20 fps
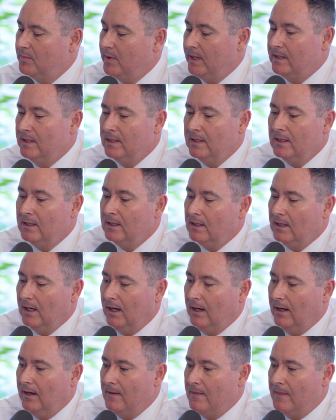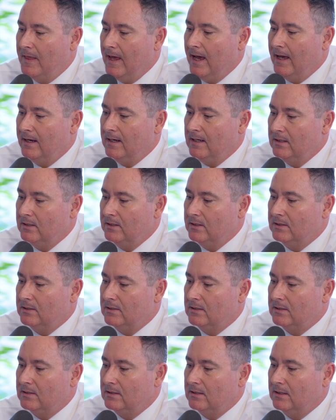but that
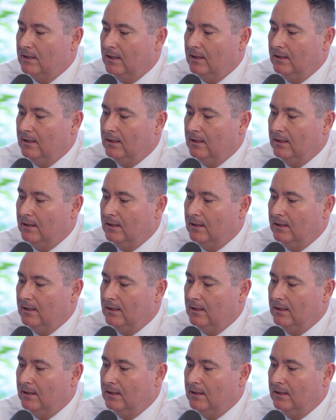is